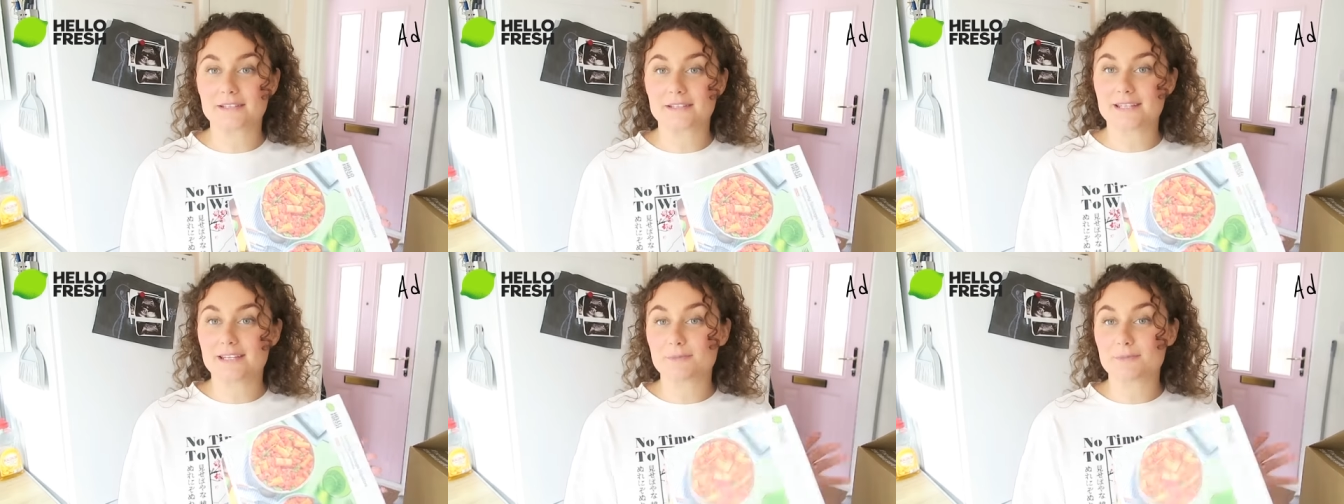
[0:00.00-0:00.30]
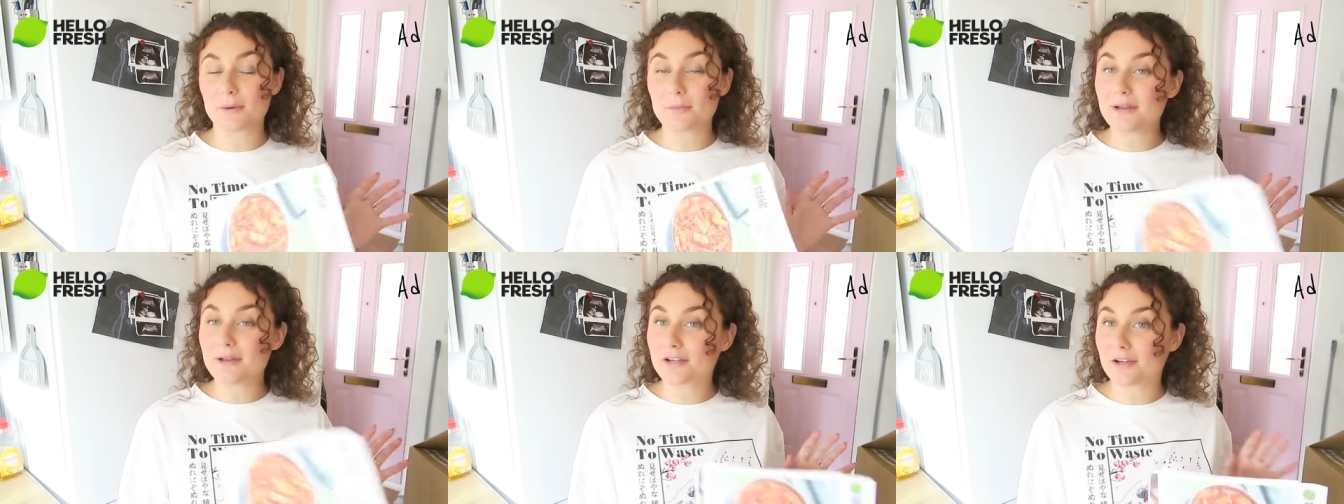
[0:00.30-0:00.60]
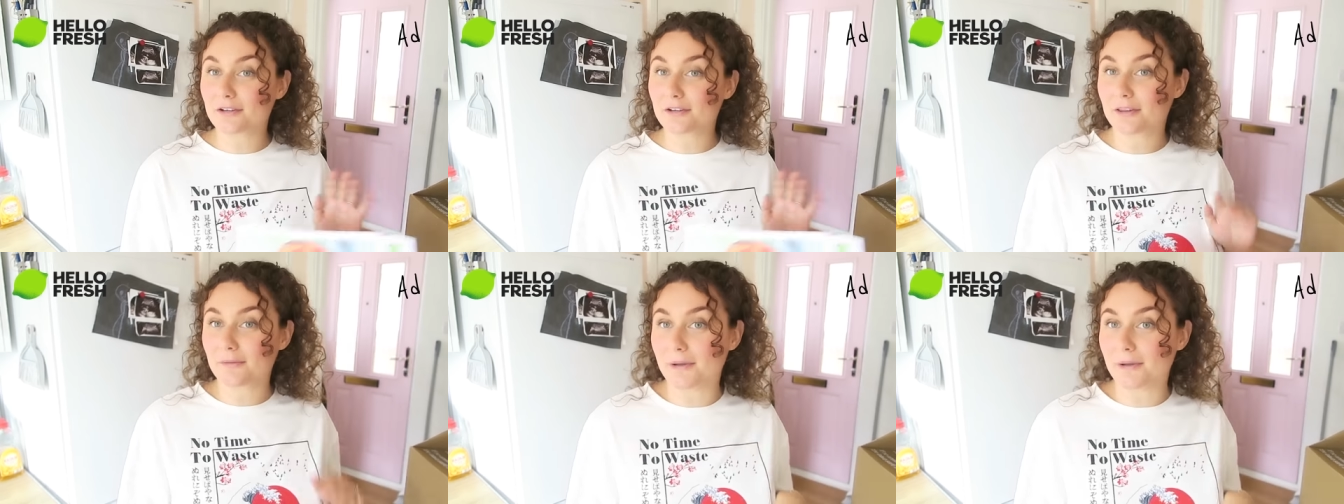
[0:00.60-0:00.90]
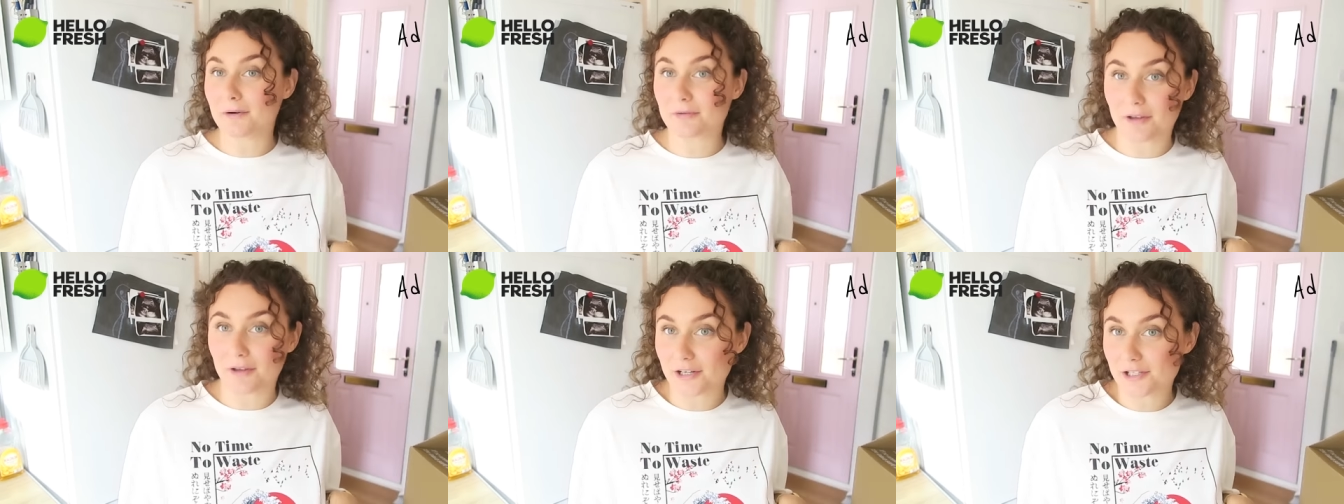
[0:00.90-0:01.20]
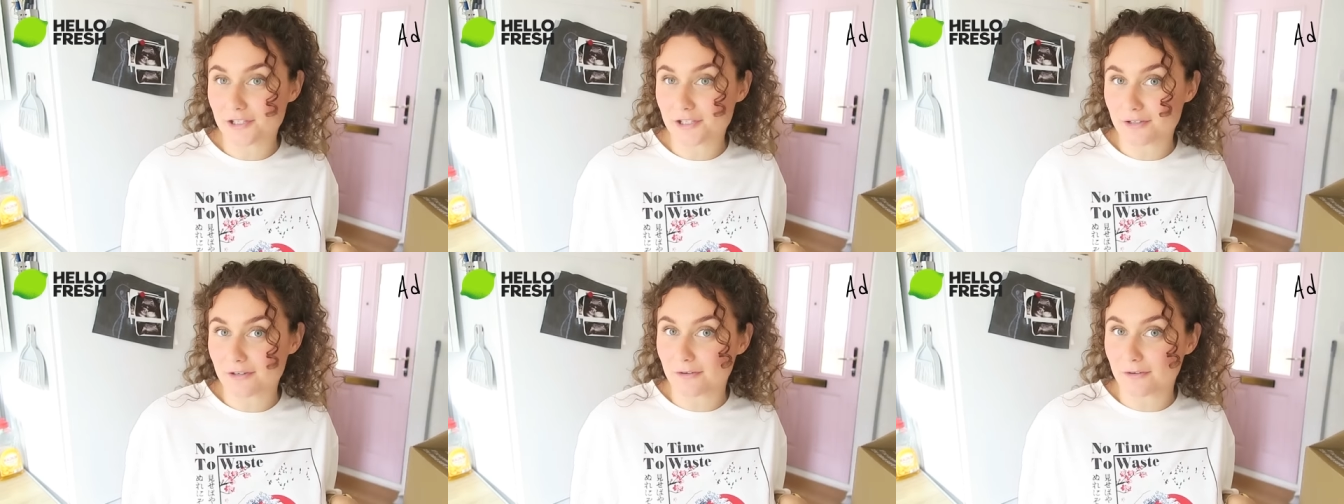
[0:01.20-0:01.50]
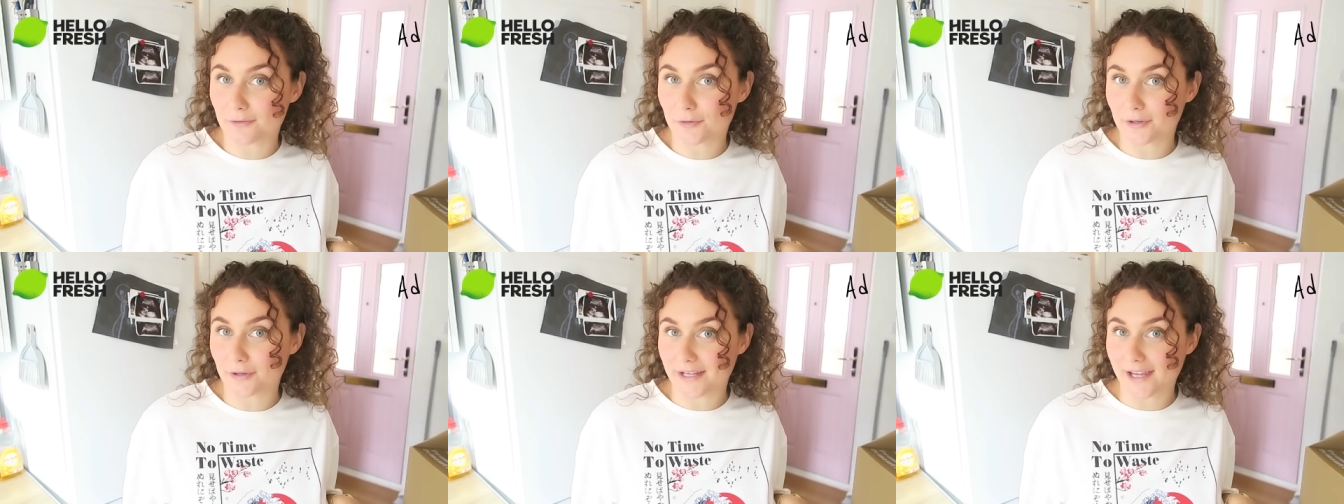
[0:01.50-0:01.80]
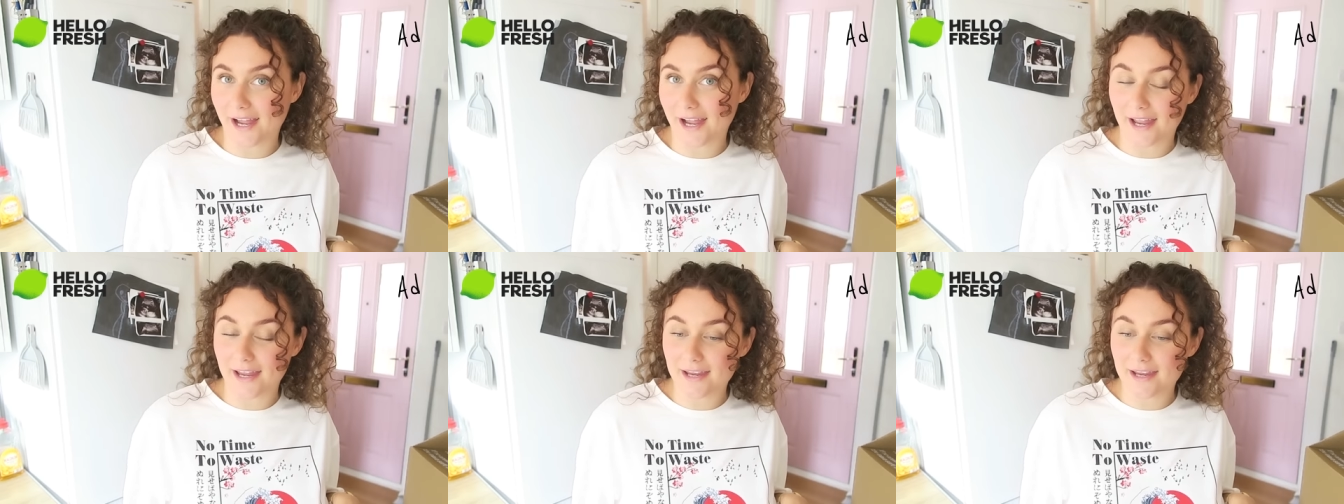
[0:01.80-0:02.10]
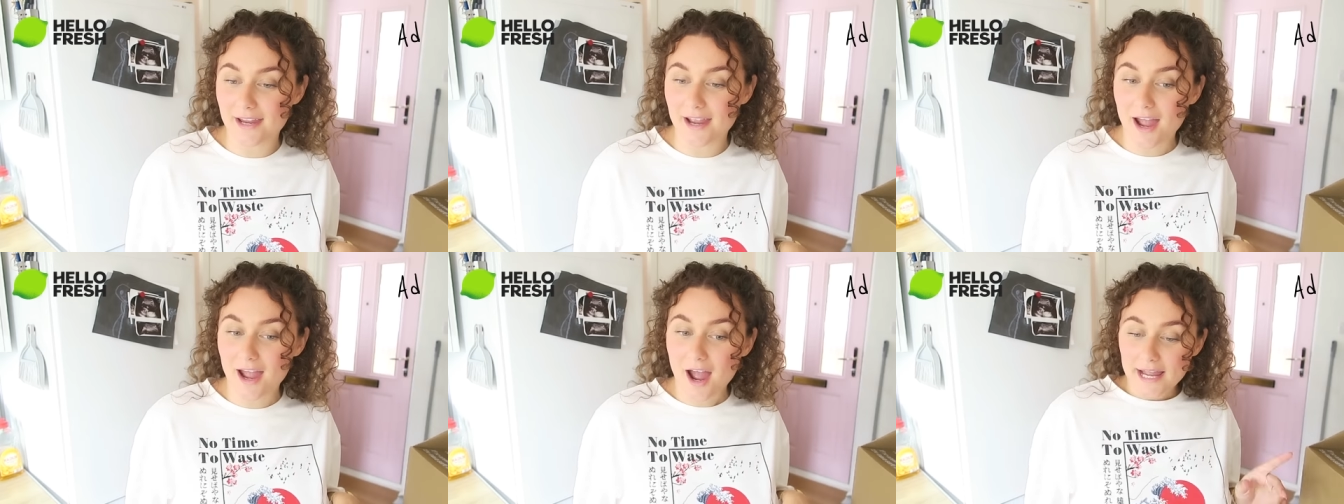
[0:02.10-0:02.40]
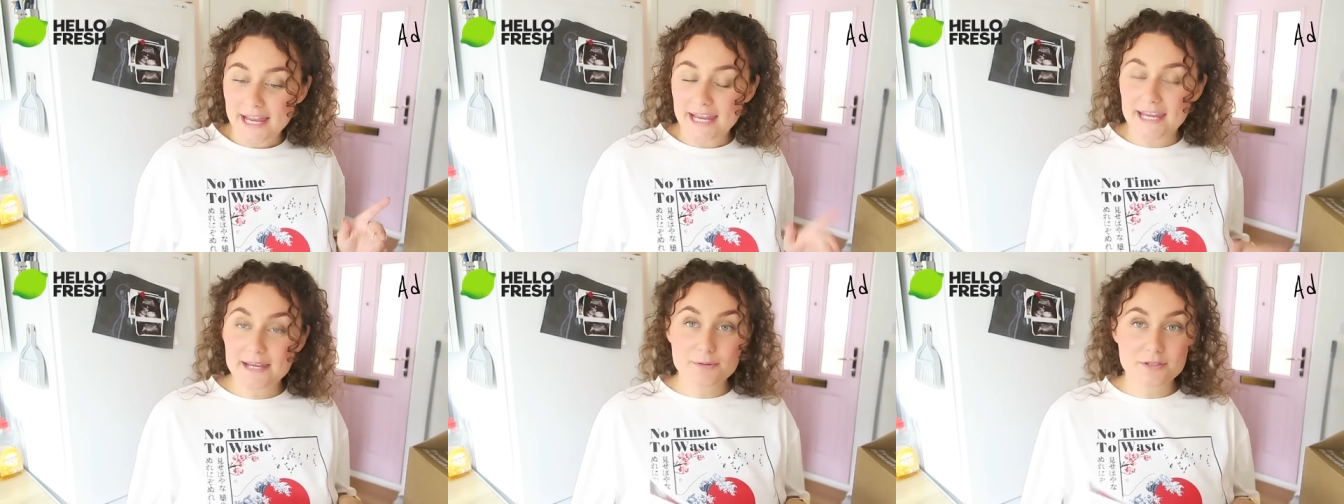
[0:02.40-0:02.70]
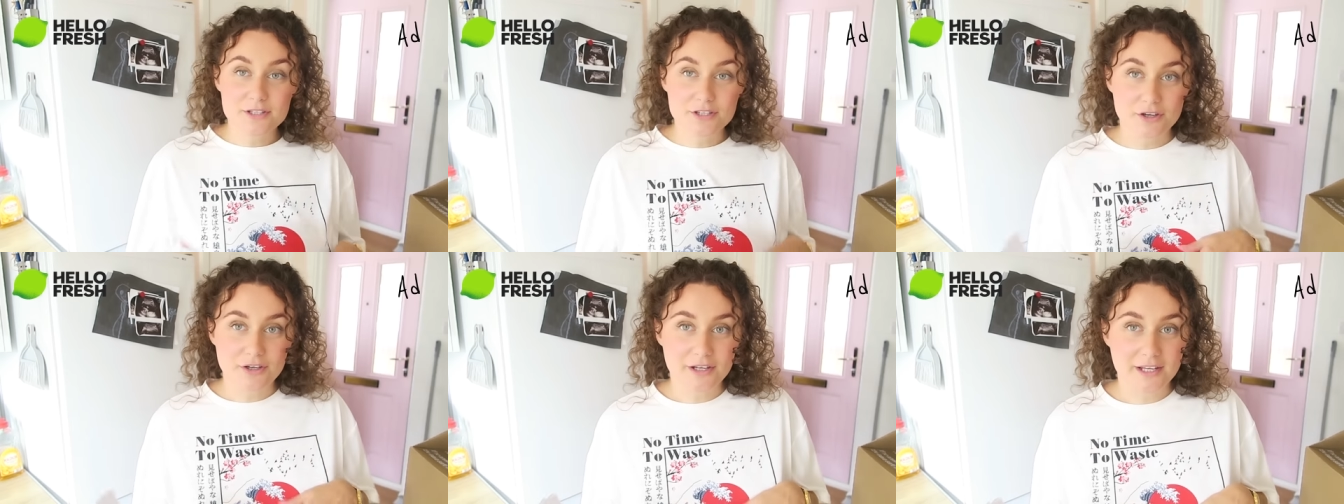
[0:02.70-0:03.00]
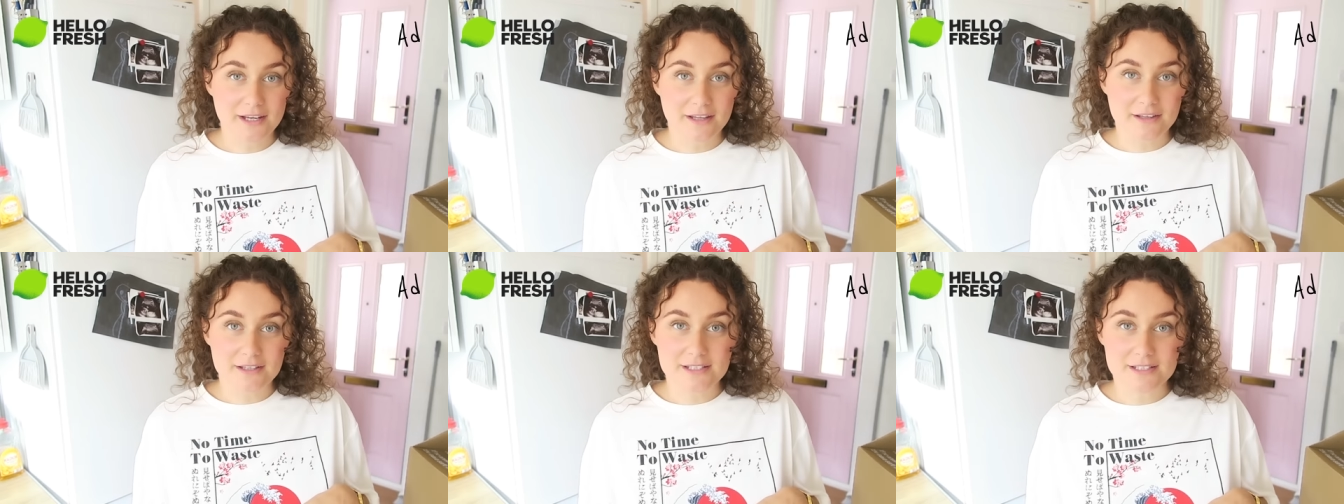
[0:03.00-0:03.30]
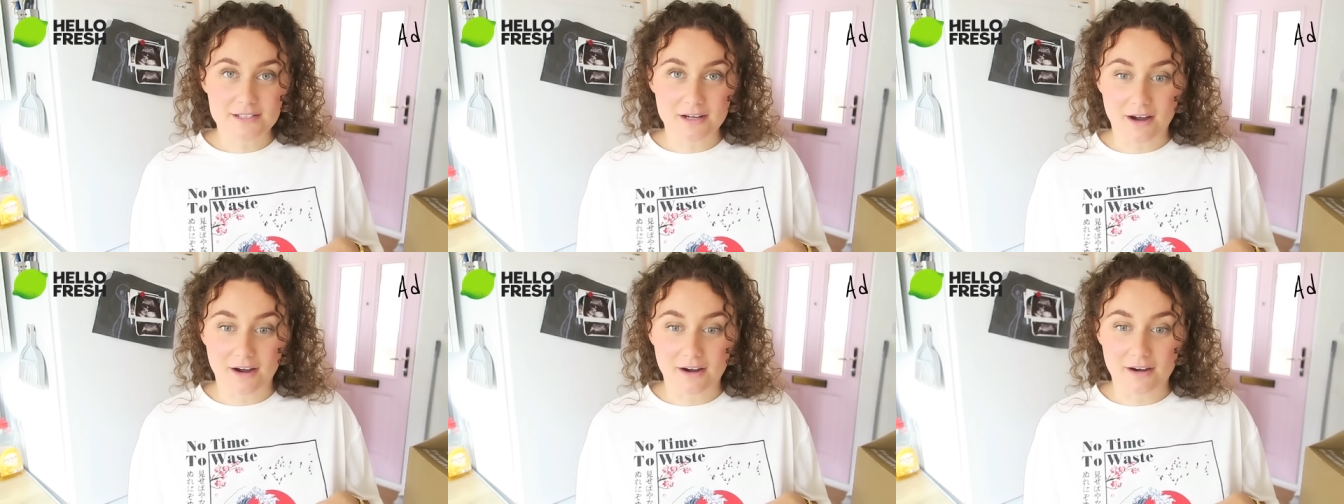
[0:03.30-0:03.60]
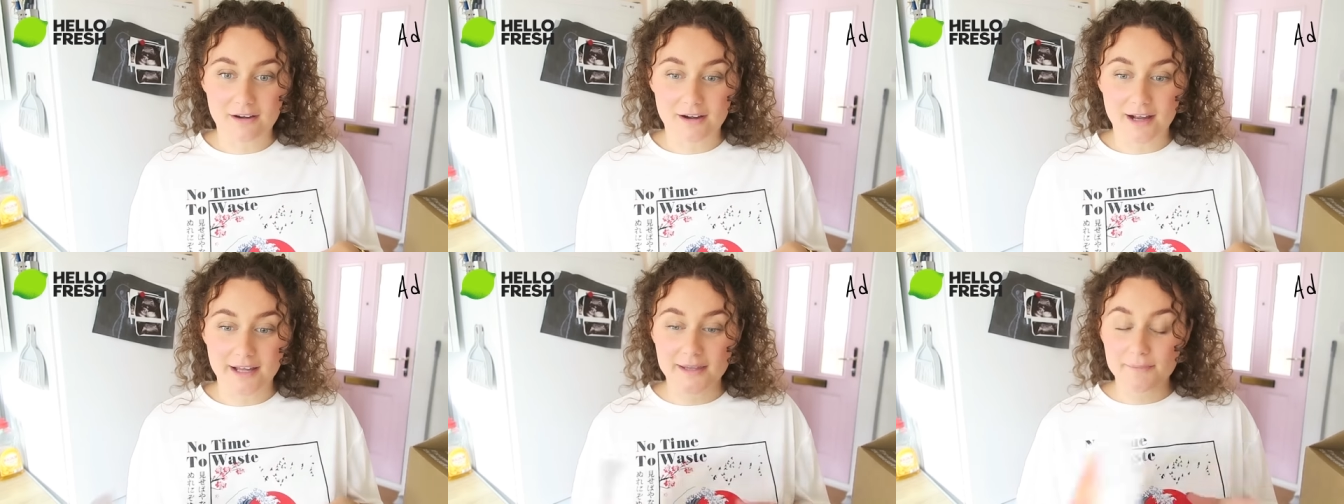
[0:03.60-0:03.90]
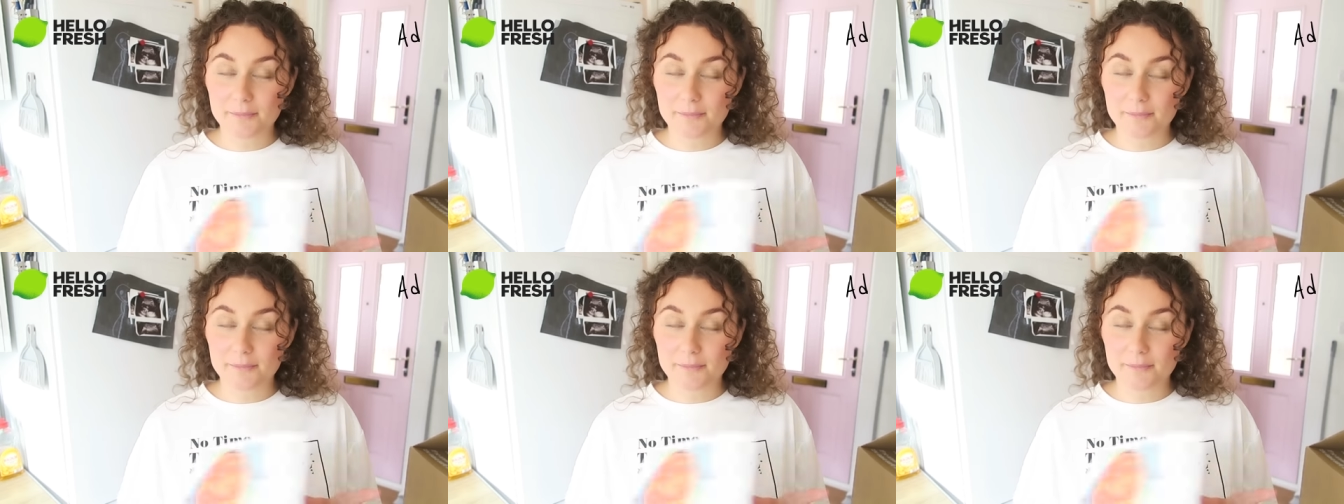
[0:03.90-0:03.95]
this is when we cook the meal that I shouldn't have already ate, he was cooking at the start.